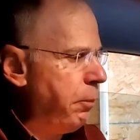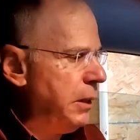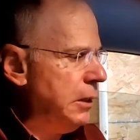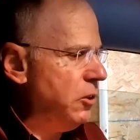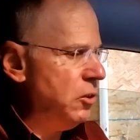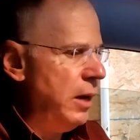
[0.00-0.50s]

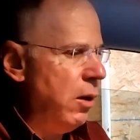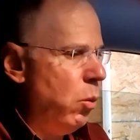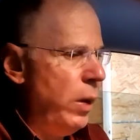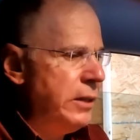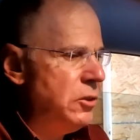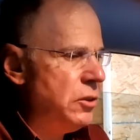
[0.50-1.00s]
it's now
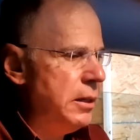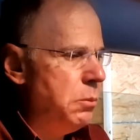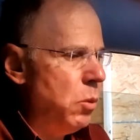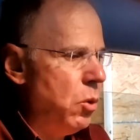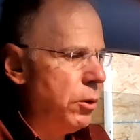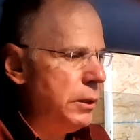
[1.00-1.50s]
Wednesday
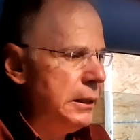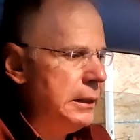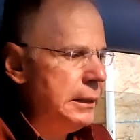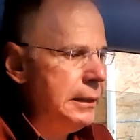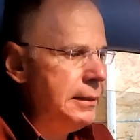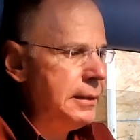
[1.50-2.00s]

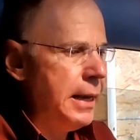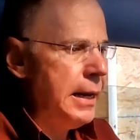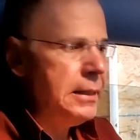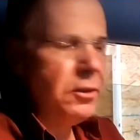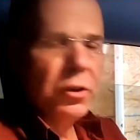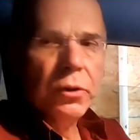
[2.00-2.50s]
morning. It's
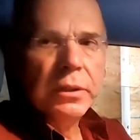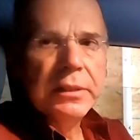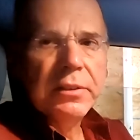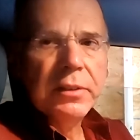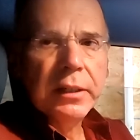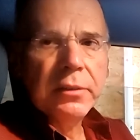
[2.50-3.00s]

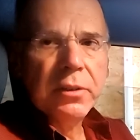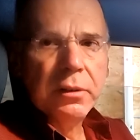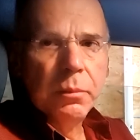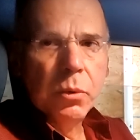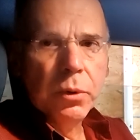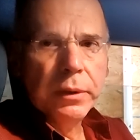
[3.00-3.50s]
8:36 in
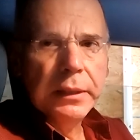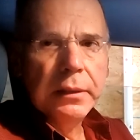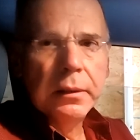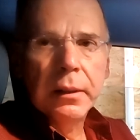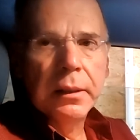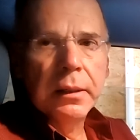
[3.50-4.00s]
the
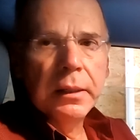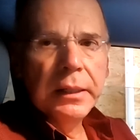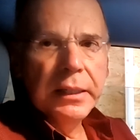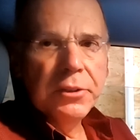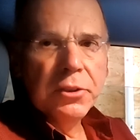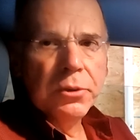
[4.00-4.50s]
morning
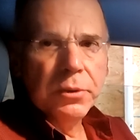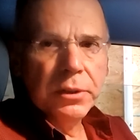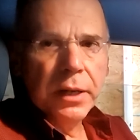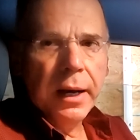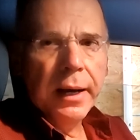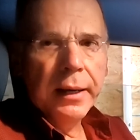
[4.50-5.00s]
Eastern
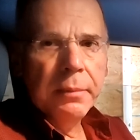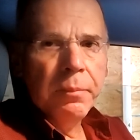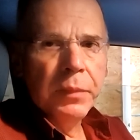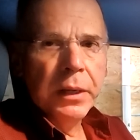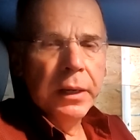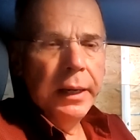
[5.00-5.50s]
time,
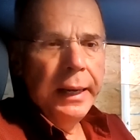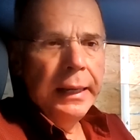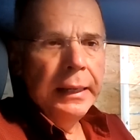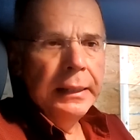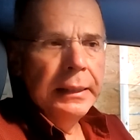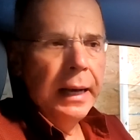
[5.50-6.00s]

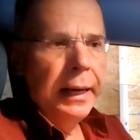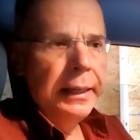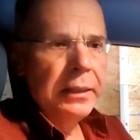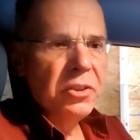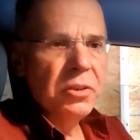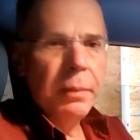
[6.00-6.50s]
and I
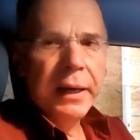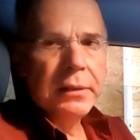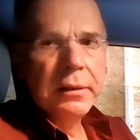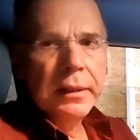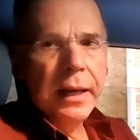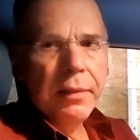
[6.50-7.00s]

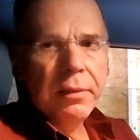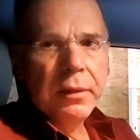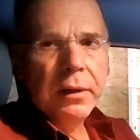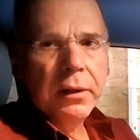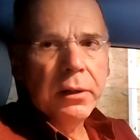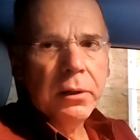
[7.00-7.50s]
expect to get
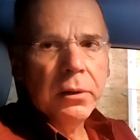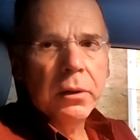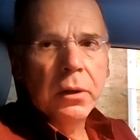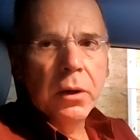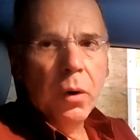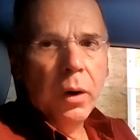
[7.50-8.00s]
there
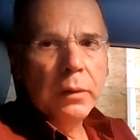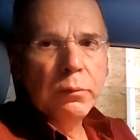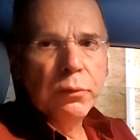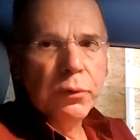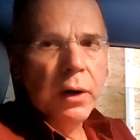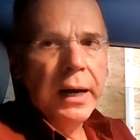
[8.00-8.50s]
on
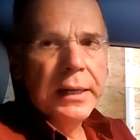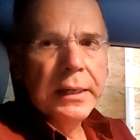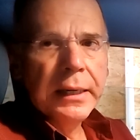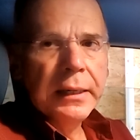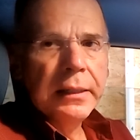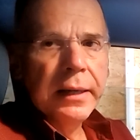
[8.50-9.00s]

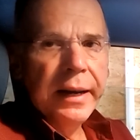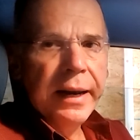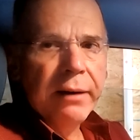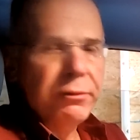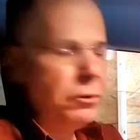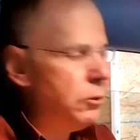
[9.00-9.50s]
Friday
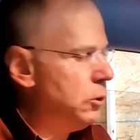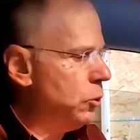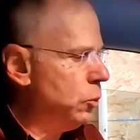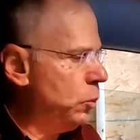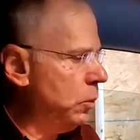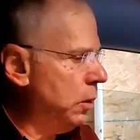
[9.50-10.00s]

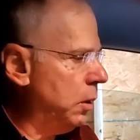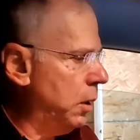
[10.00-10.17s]
afternoon.